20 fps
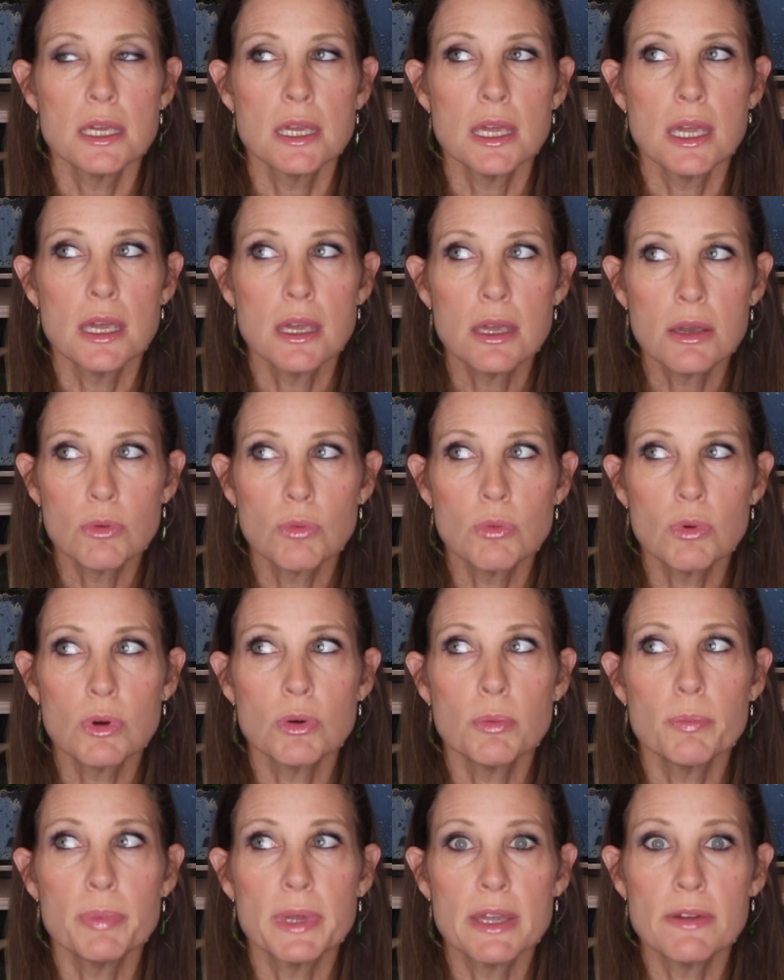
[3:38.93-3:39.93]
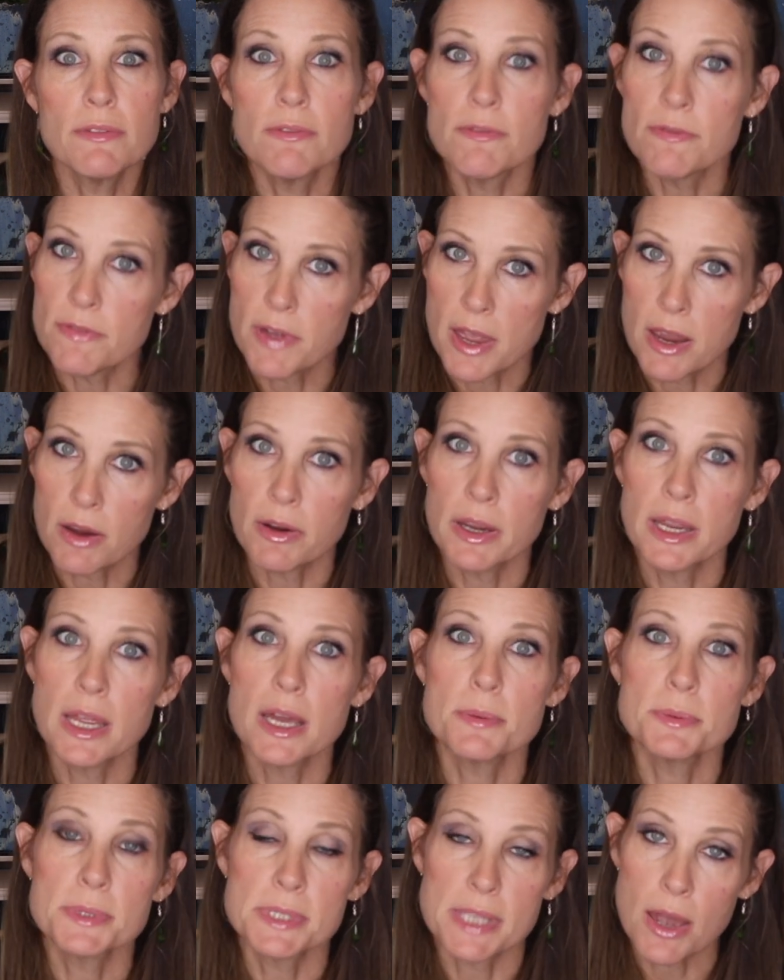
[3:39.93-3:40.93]
it will be very
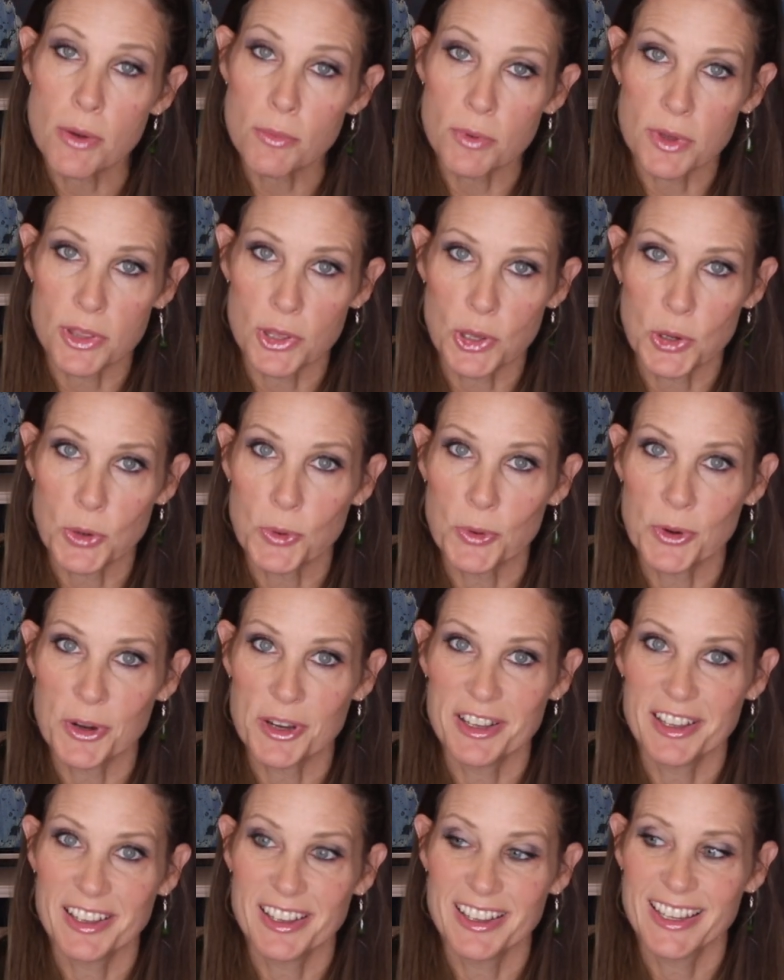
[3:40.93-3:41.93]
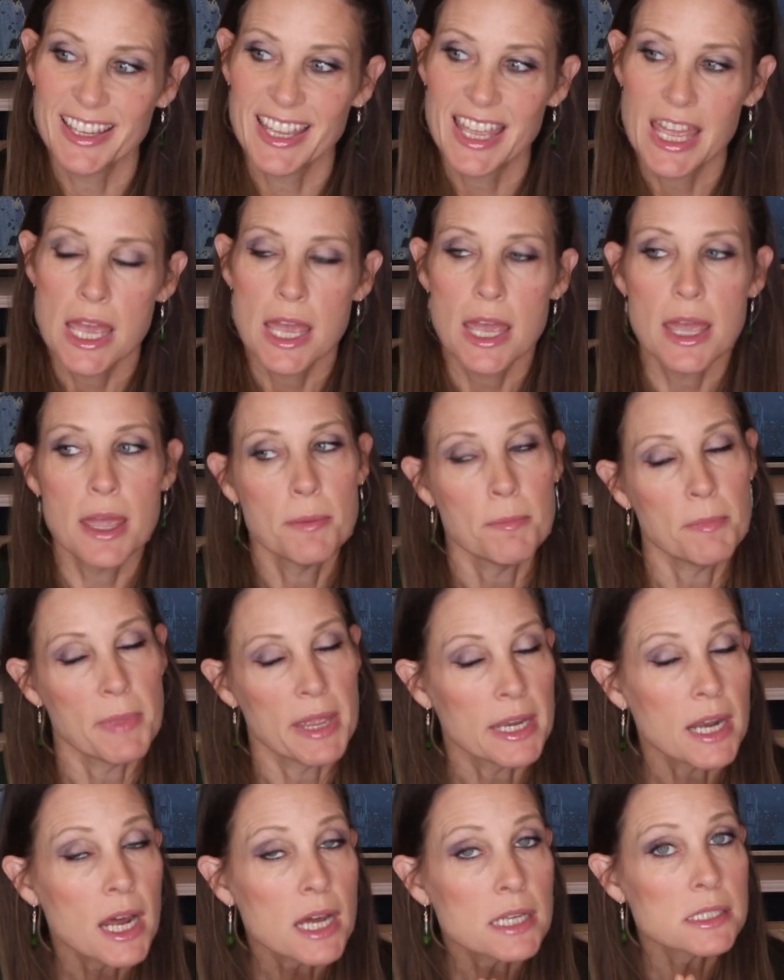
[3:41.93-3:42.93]
upset with you. It may
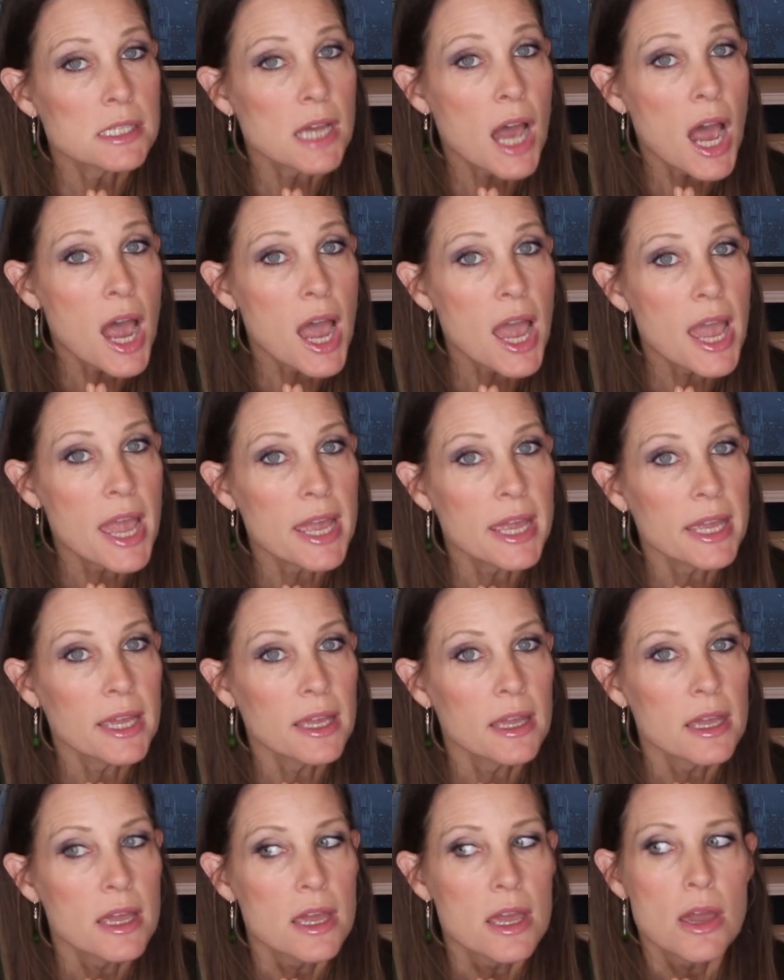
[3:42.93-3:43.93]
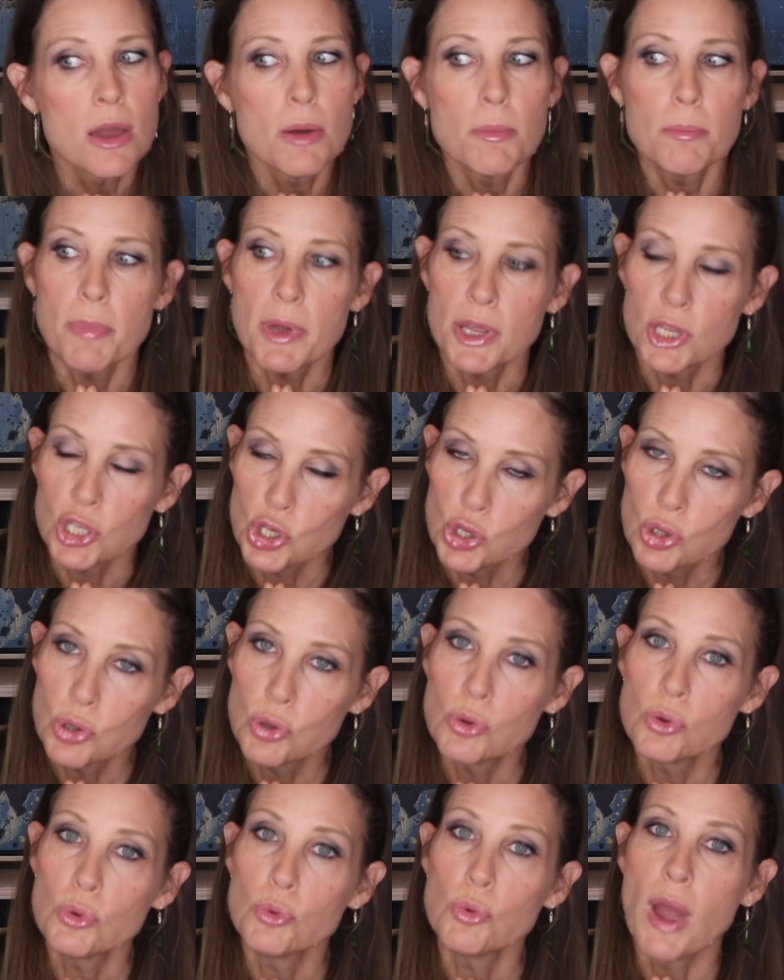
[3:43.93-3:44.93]
not die, but
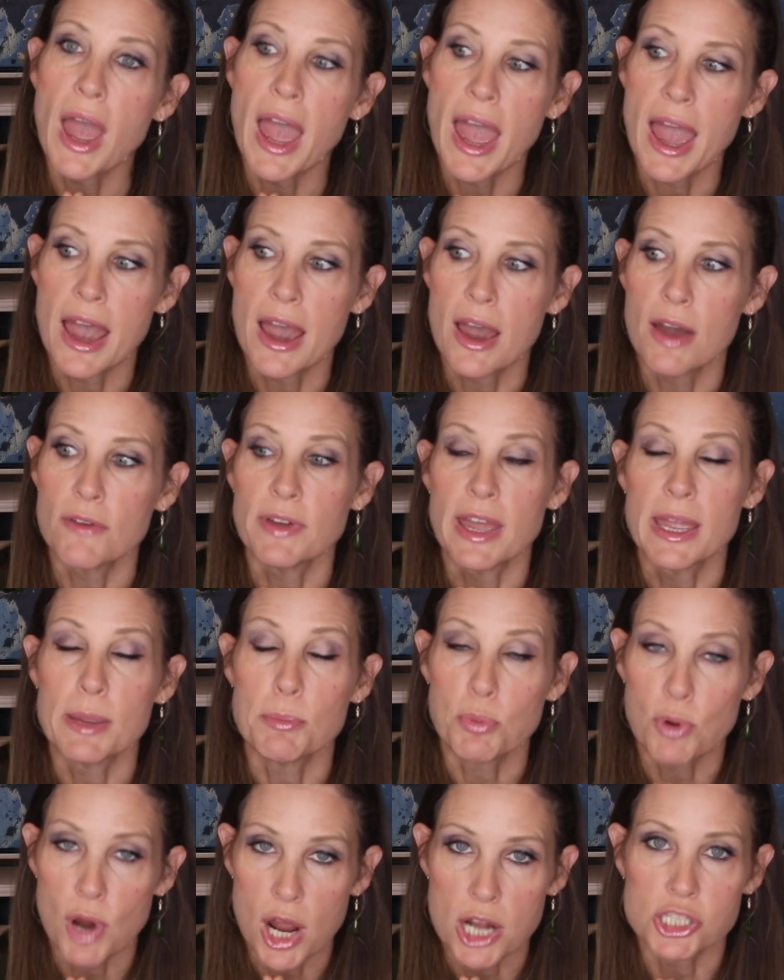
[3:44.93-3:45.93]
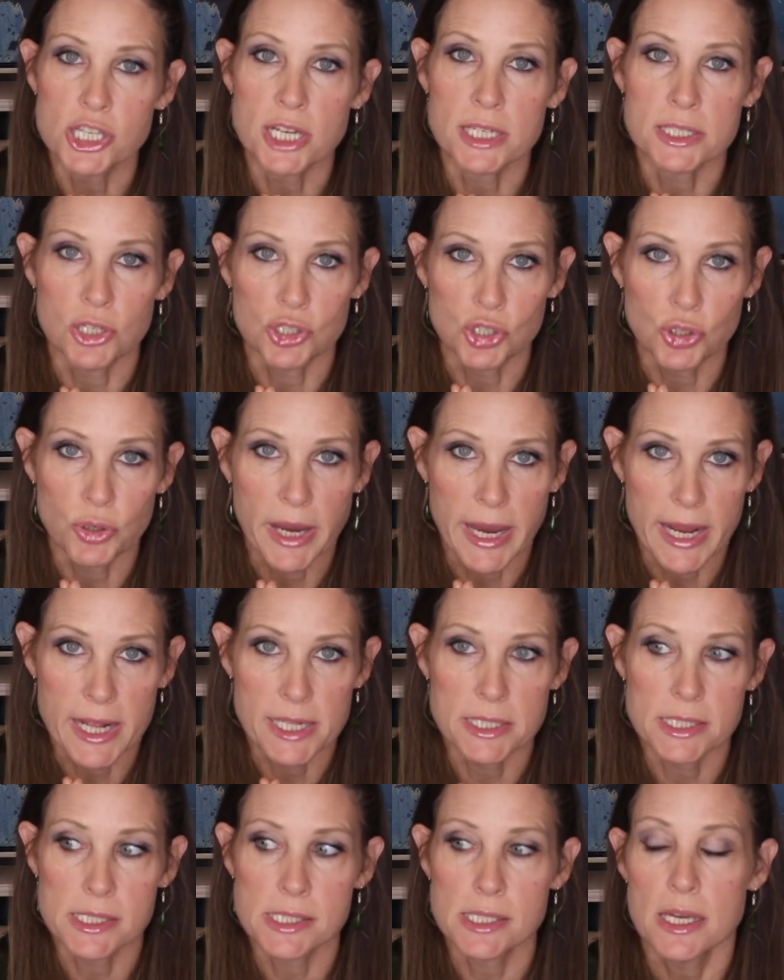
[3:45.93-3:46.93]
you have a project on your
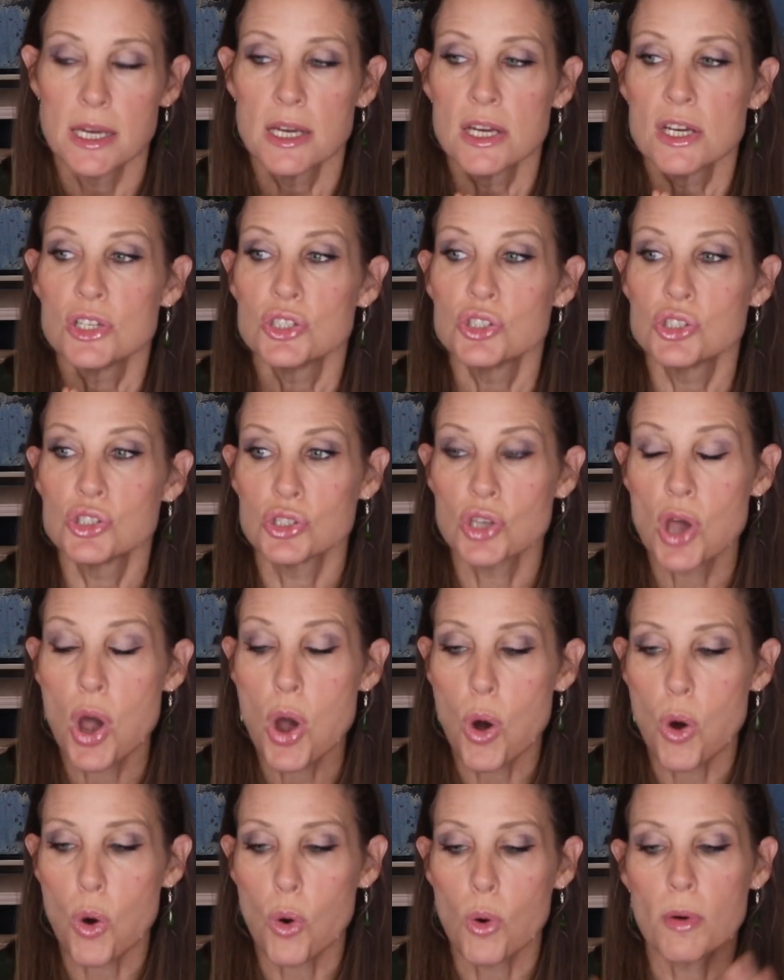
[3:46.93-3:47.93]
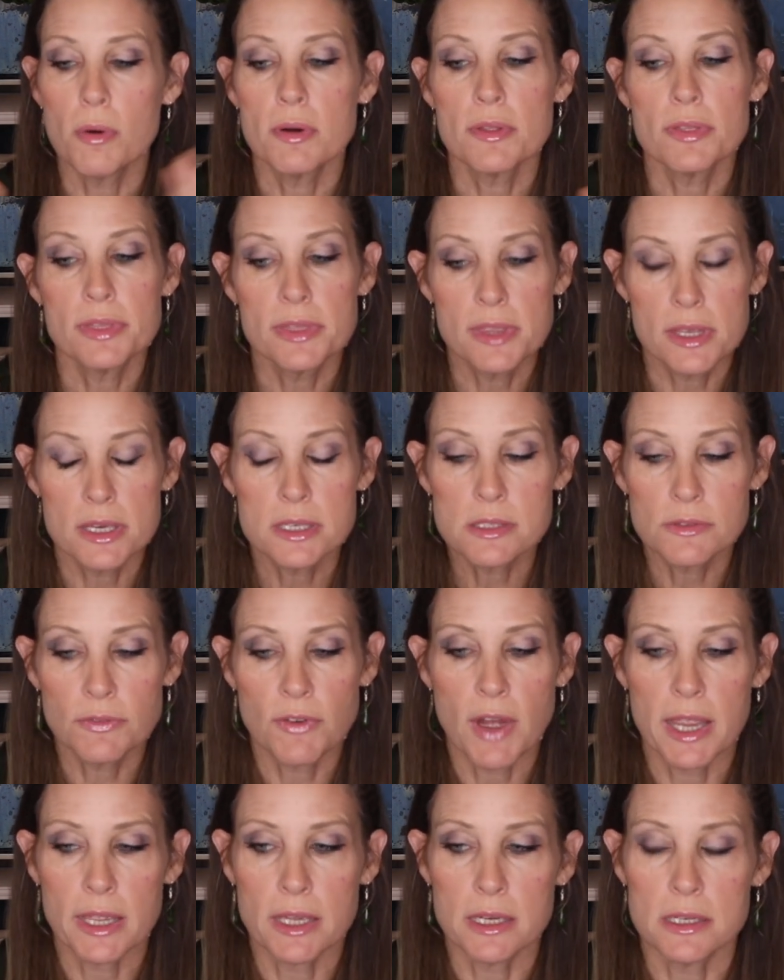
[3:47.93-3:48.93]
hands. So this
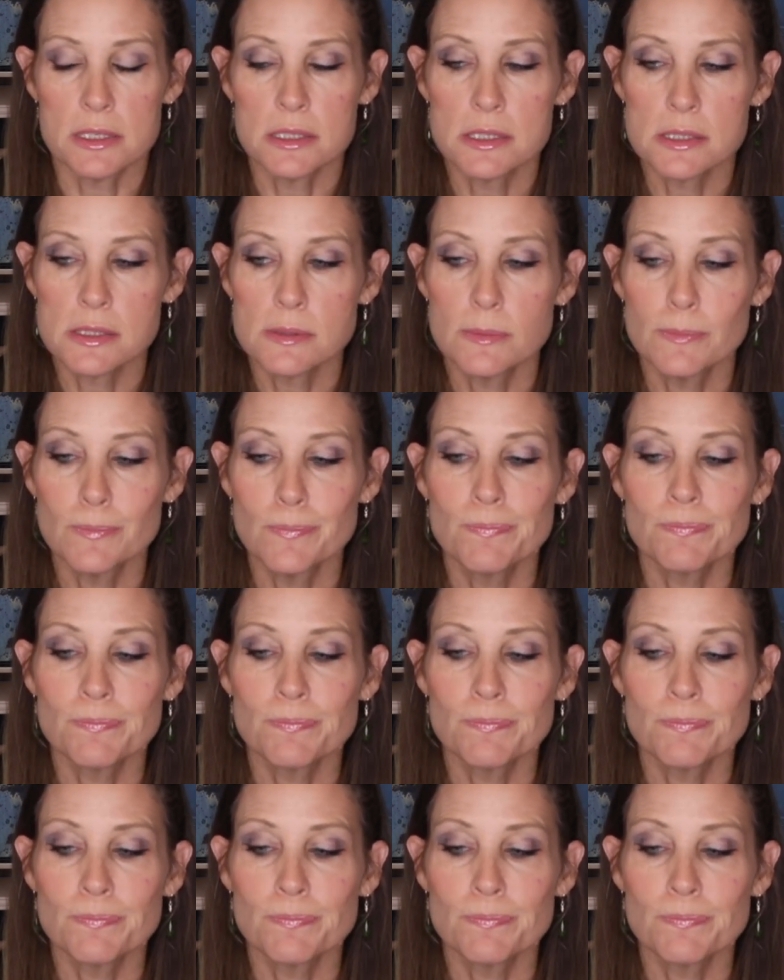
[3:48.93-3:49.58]
ficus,